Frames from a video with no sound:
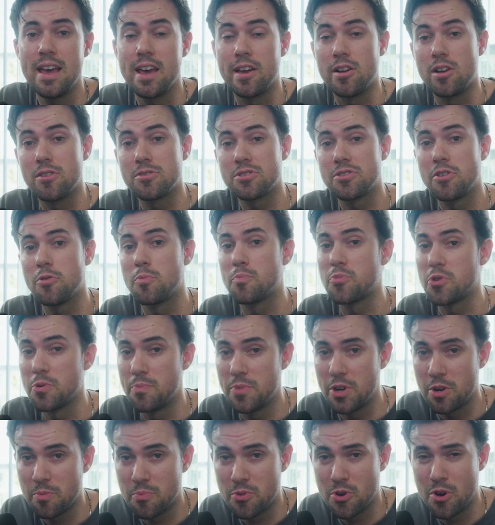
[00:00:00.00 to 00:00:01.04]
and also
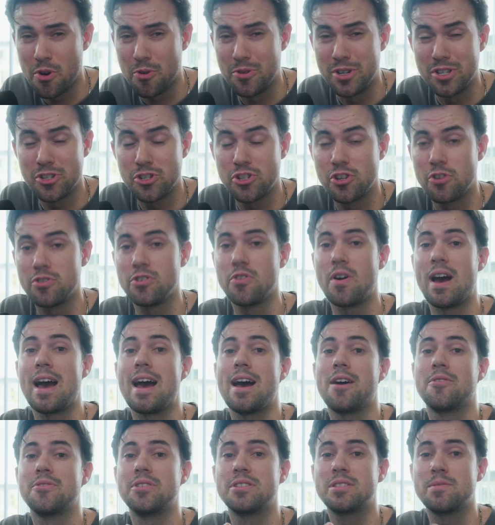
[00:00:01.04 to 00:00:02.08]
Premiere Pro to show you
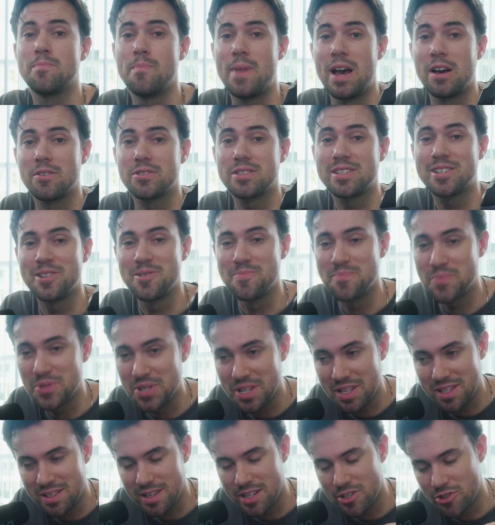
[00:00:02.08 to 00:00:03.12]
how this mouse
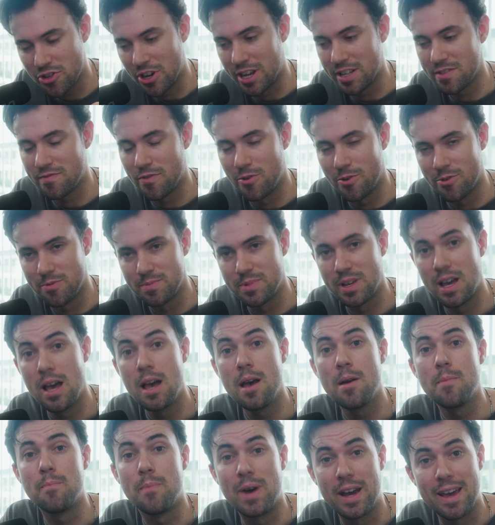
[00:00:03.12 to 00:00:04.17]
completely transformed
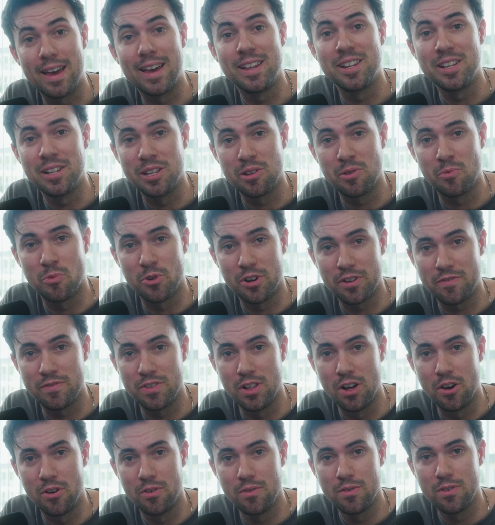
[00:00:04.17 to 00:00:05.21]
my editing
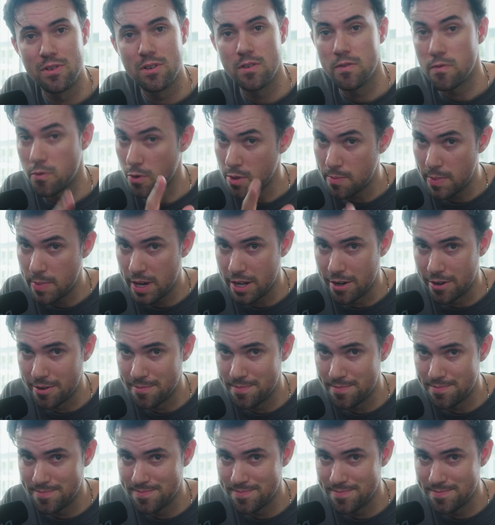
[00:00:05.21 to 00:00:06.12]
workflow for the better.